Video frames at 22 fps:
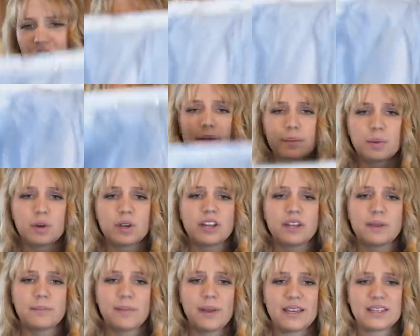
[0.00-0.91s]
really
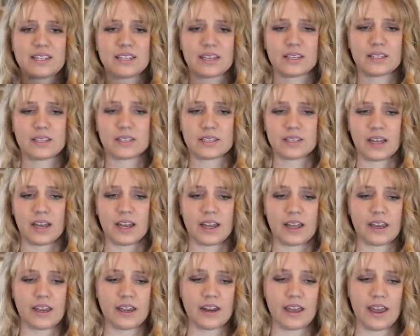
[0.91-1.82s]
pretty basic
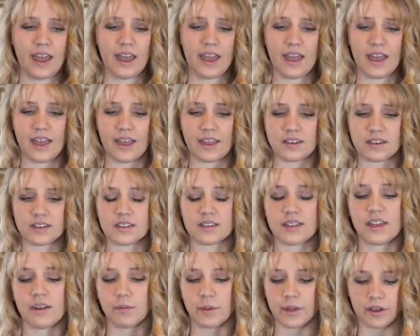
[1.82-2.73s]
design. And
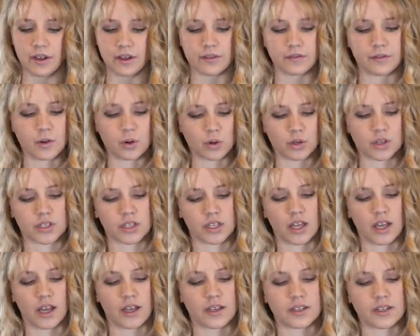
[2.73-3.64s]
then we, of course,
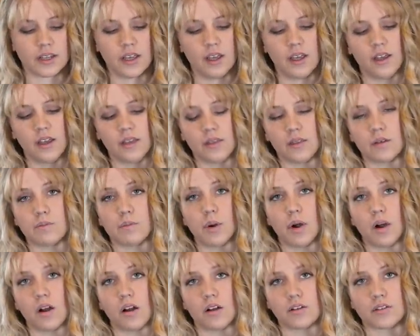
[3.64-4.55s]
got the
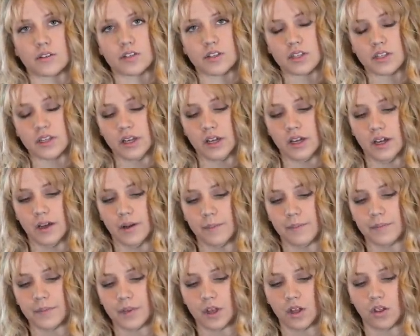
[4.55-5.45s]
bars
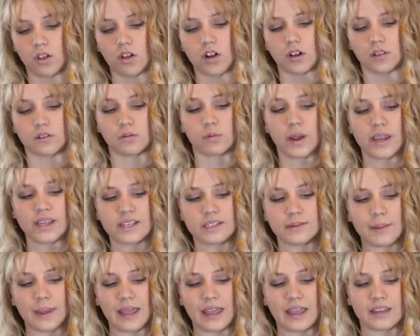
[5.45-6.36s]
along the
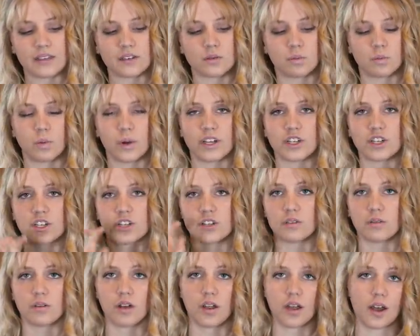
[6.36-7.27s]
waistband,
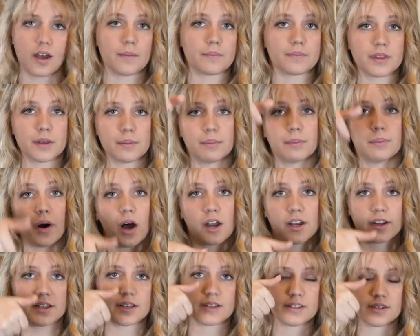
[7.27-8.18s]
which the
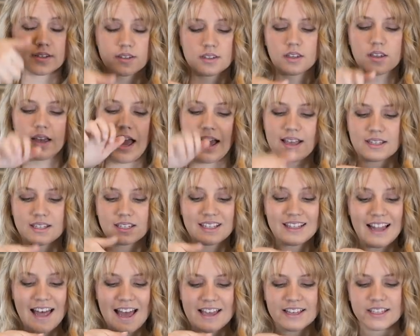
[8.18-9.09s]
bodice has
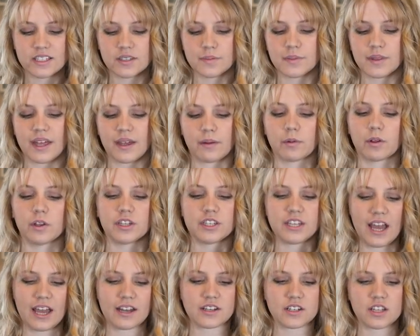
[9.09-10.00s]
clasp that will
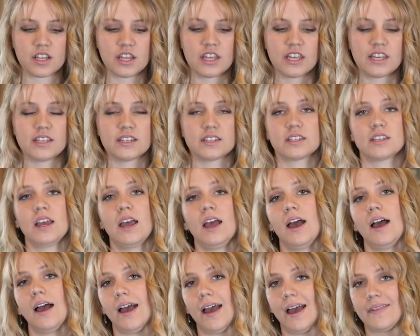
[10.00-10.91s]
attach to these,
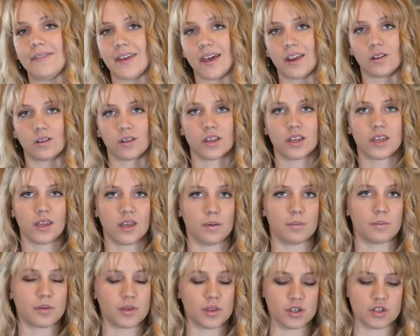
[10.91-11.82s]
and that'll
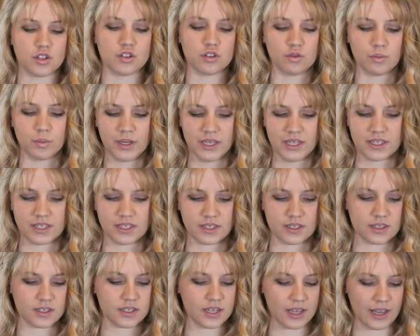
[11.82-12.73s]
keep the two
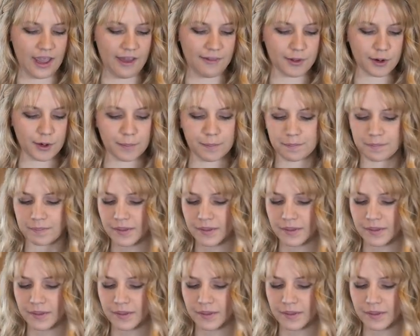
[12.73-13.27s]
pieces together.